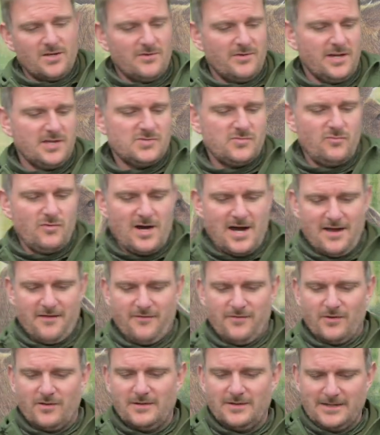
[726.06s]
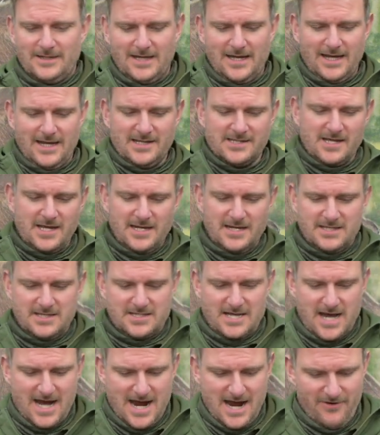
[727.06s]
on this rifle in its
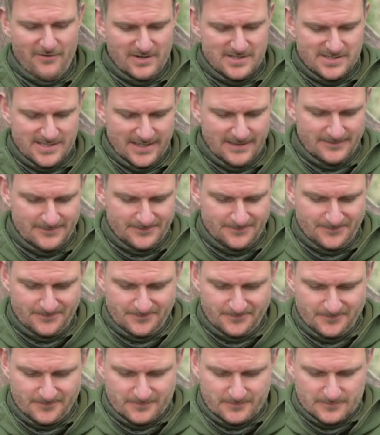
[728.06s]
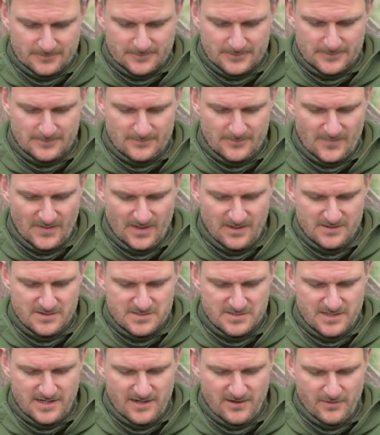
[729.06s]
entirety.
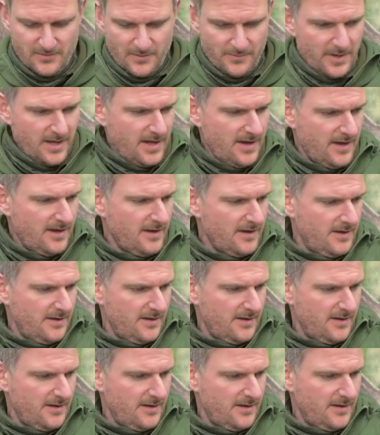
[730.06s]
0 up here.